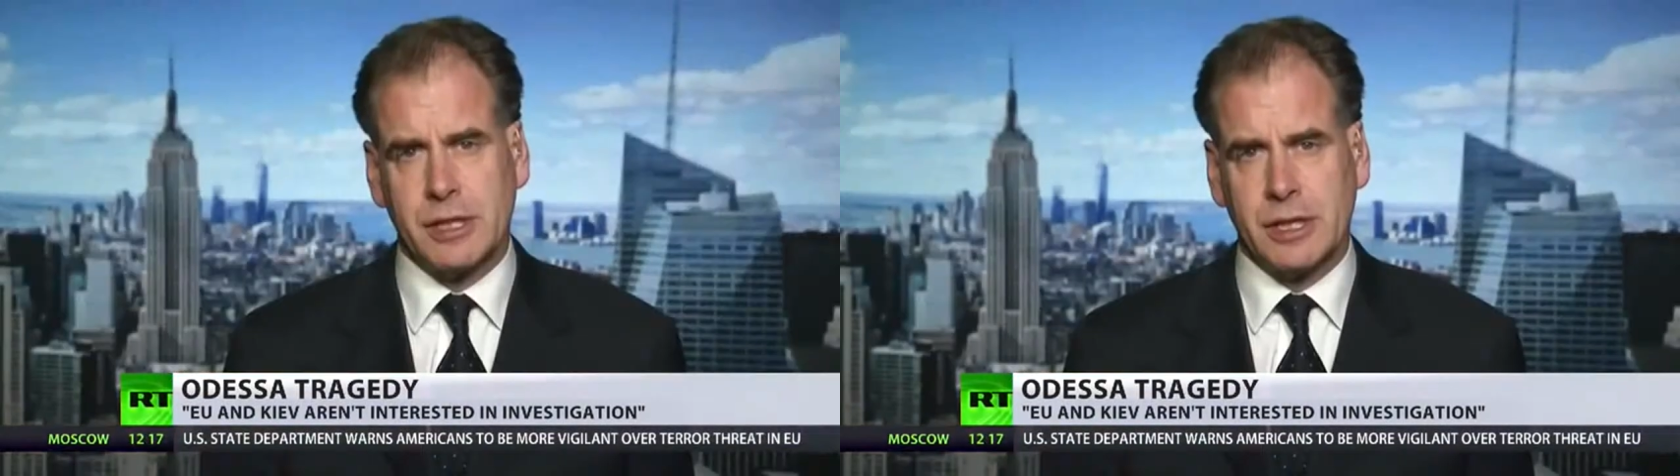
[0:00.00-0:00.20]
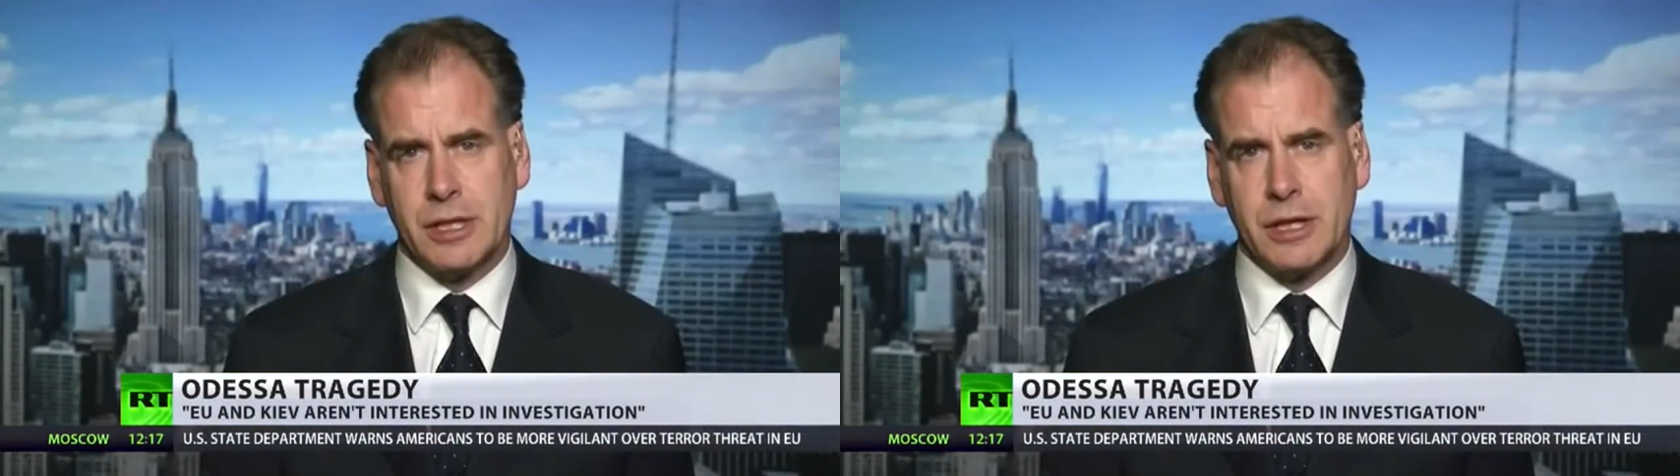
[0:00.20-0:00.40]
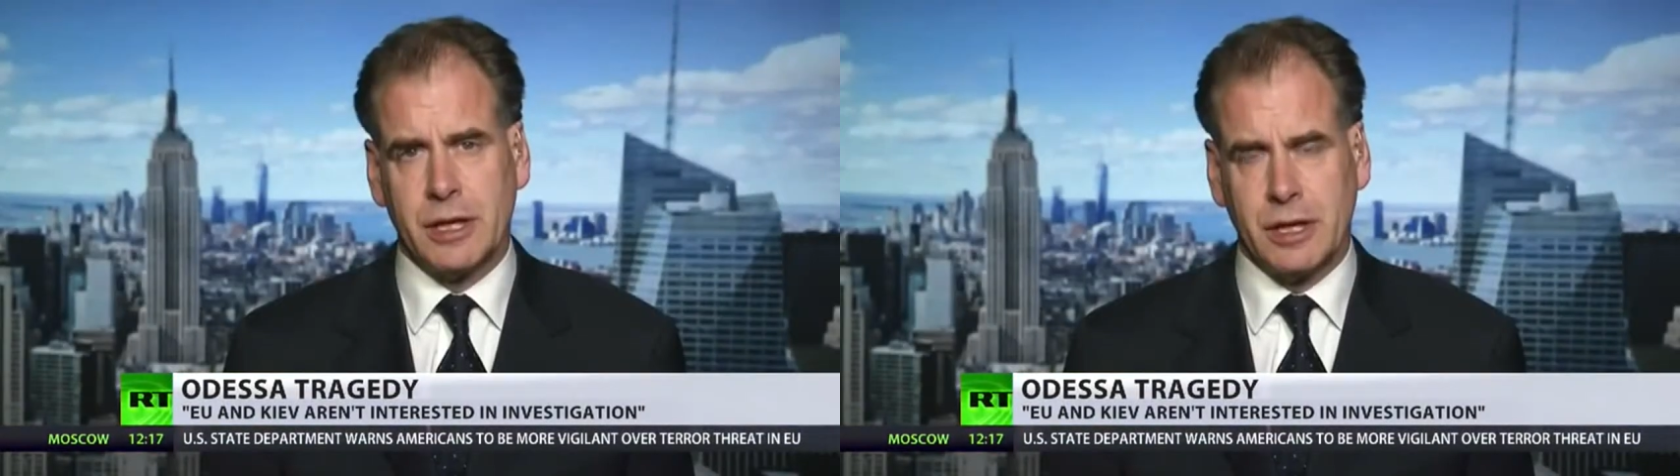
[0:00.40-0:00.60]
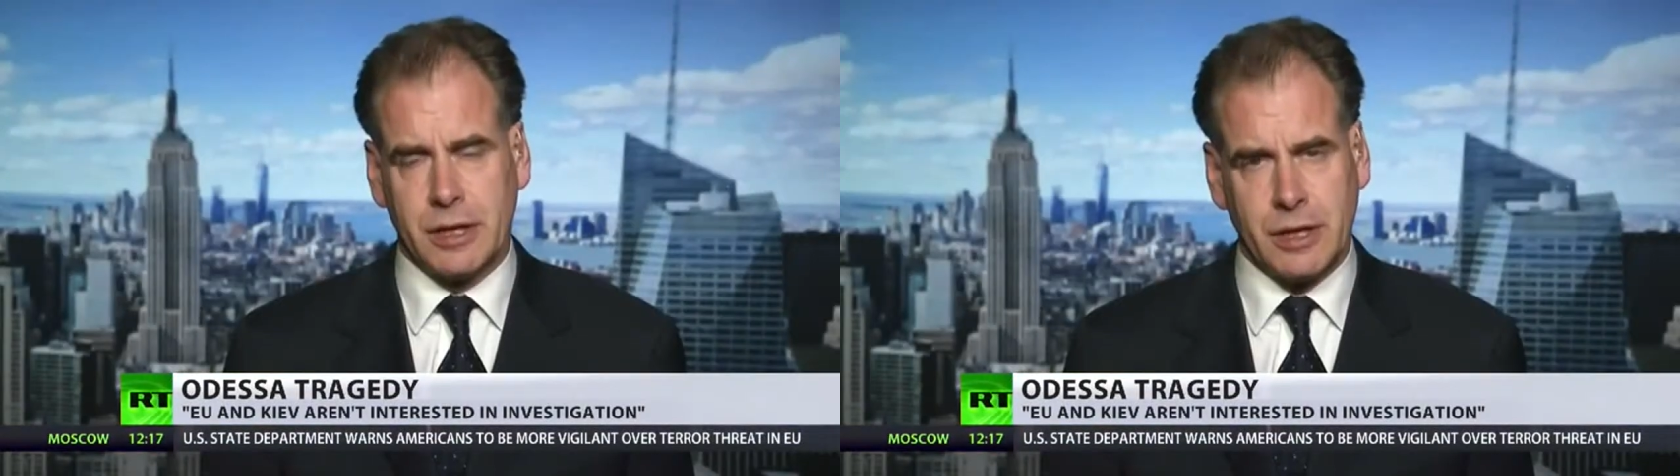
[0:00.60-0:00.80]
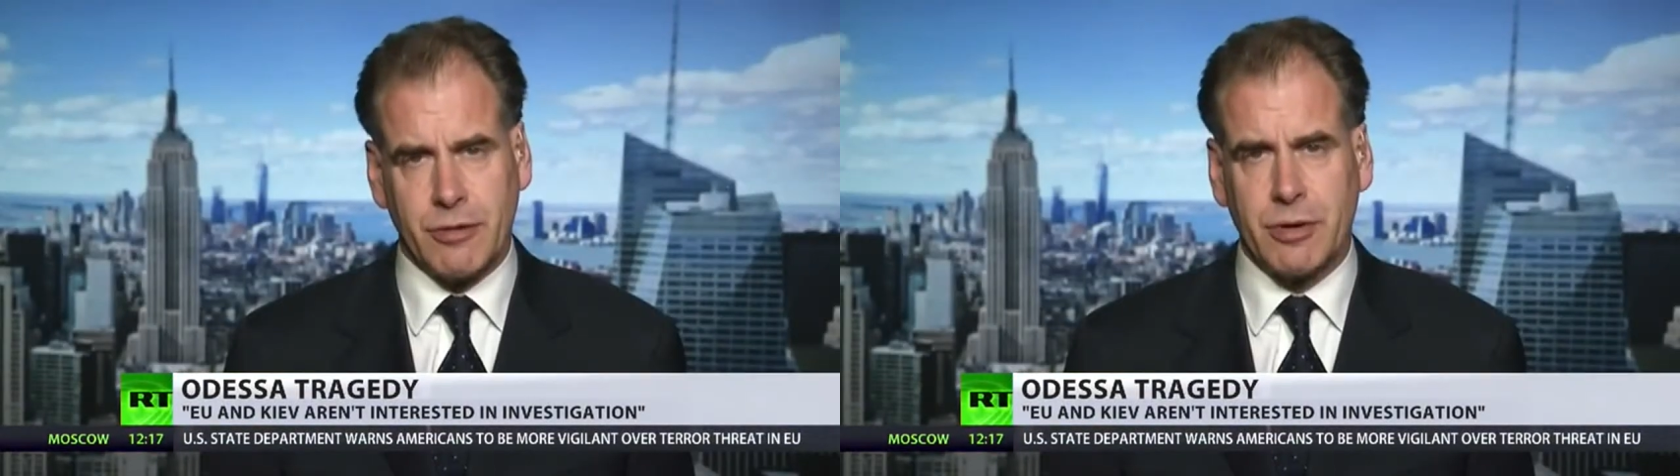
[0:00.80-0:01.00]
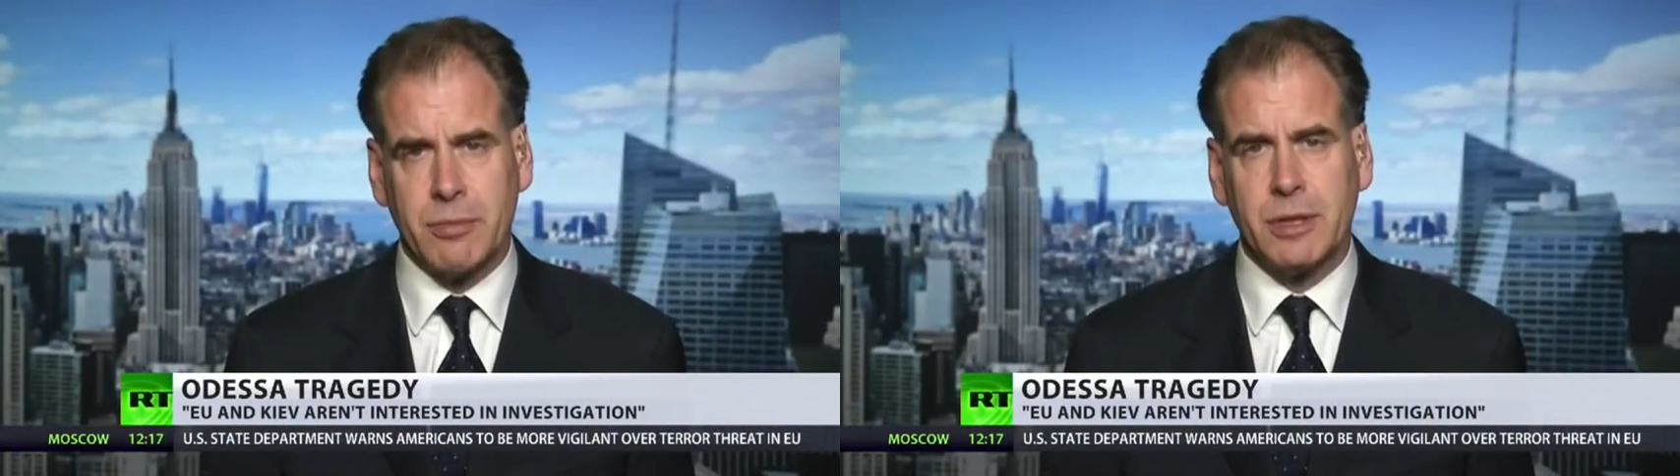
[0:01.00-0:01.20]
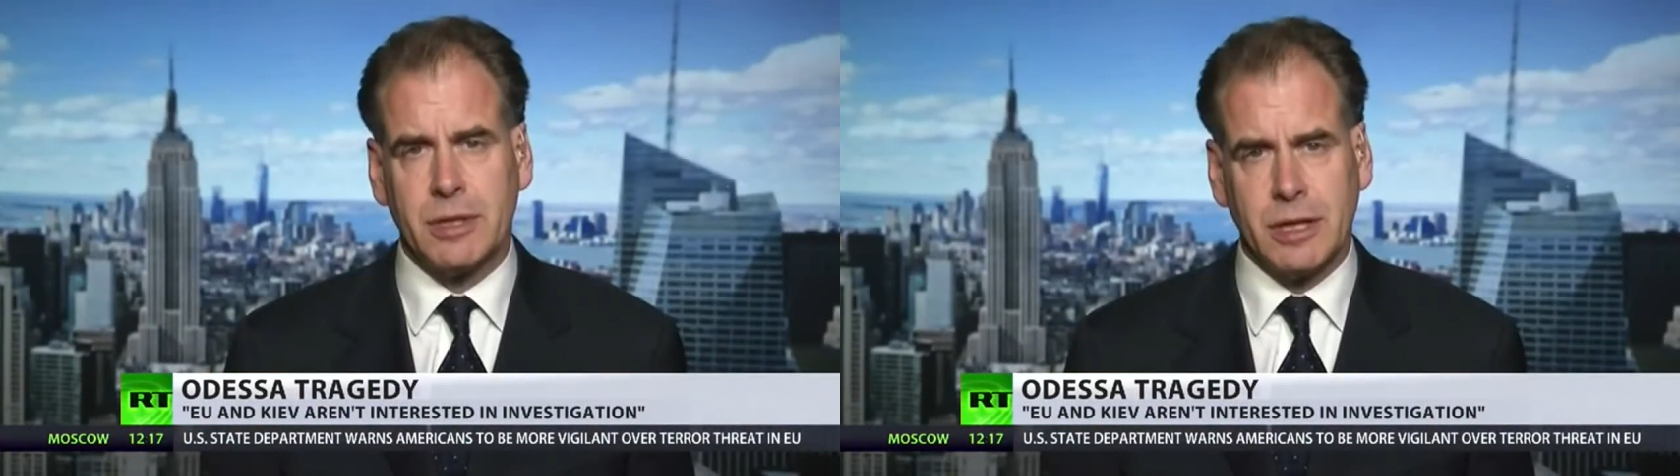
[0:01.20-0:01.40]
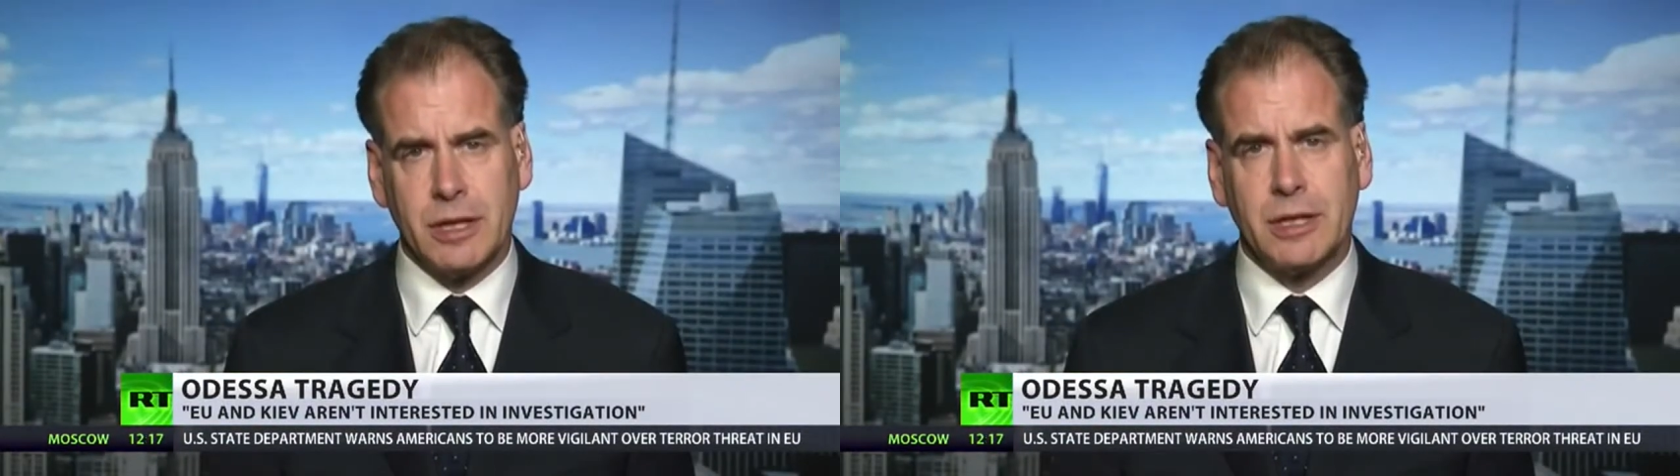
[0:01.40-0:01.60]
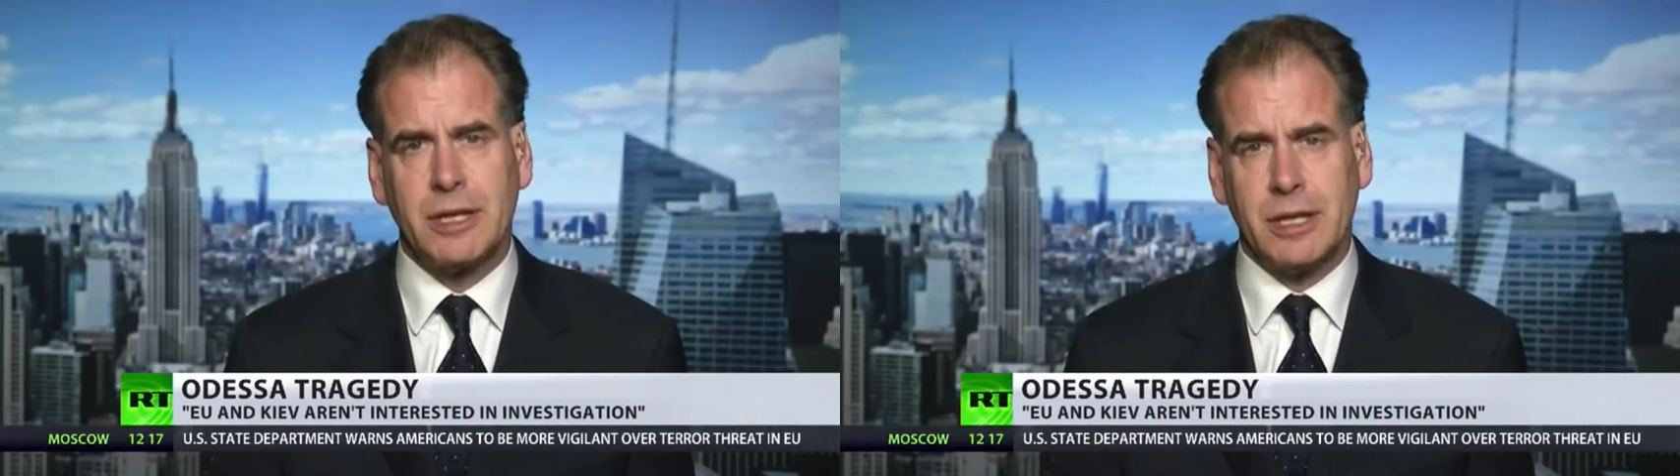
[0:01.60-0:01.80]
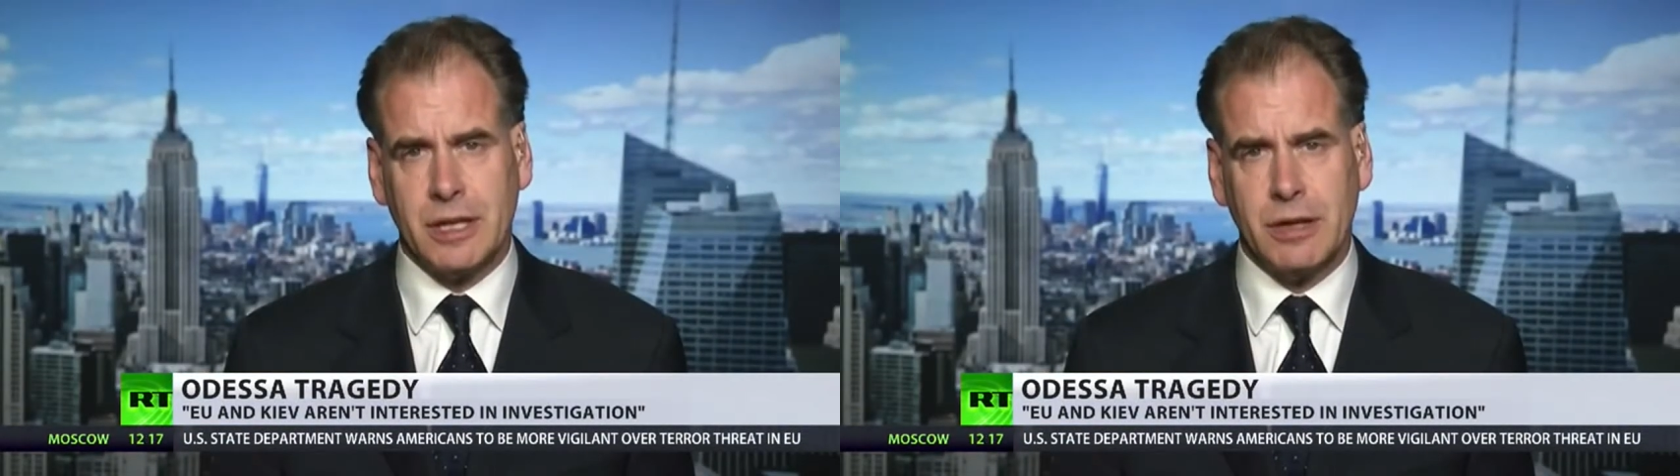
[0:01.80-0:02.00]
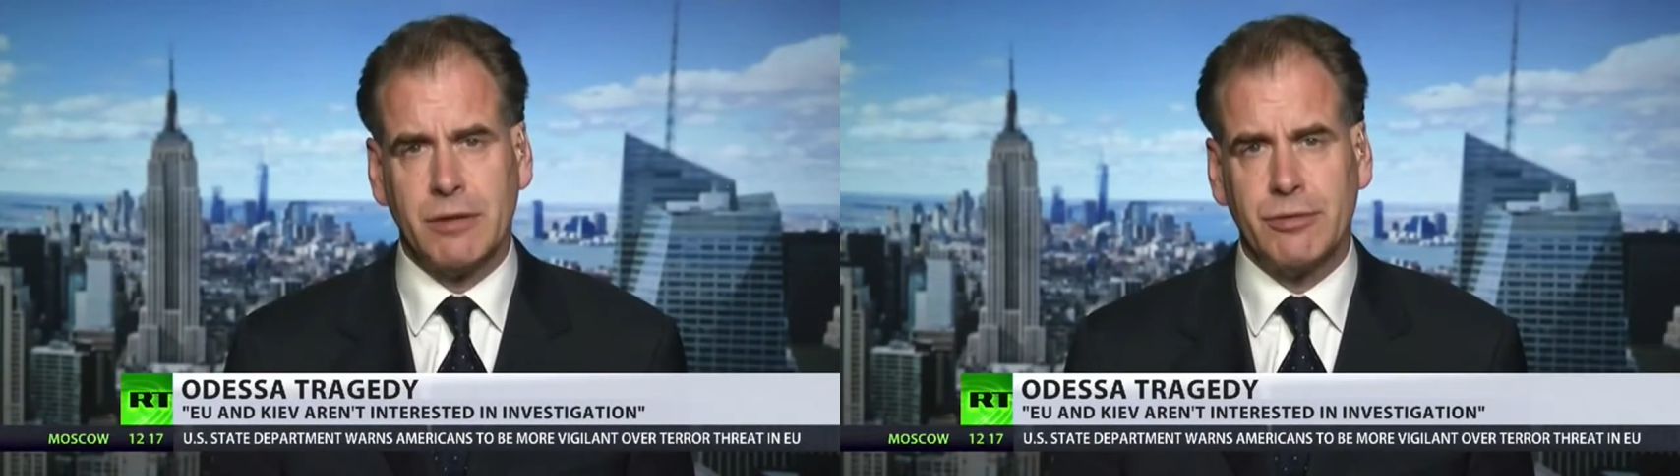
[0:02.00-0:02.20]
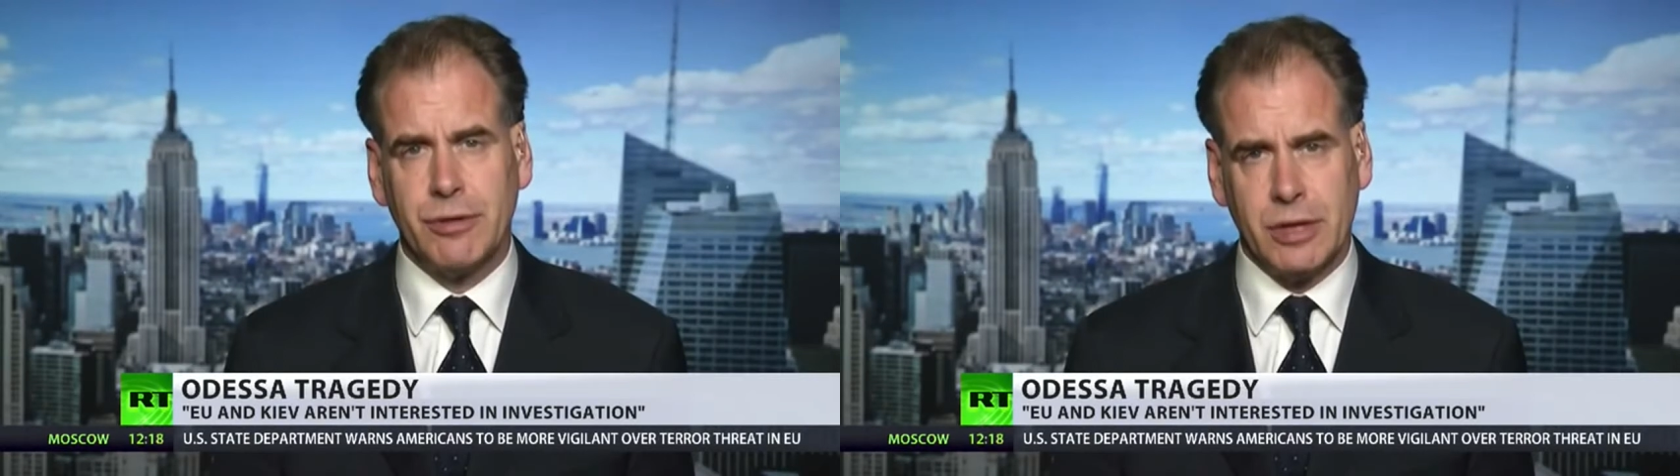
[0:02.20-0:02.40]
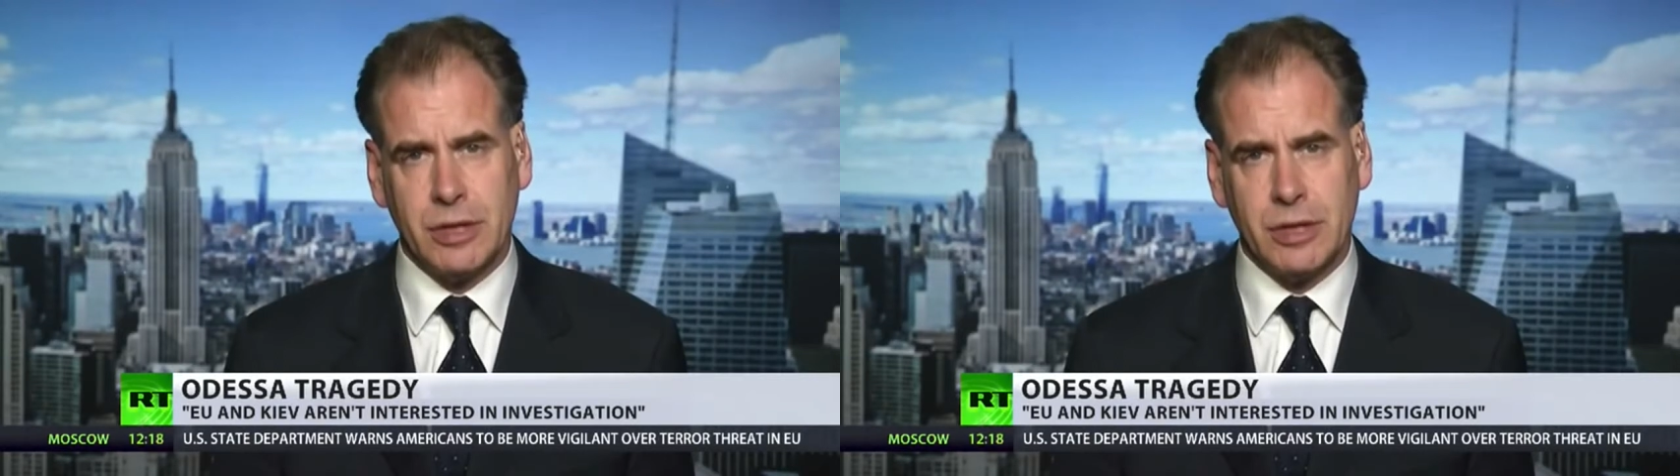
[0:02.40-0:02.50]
the government in Kiev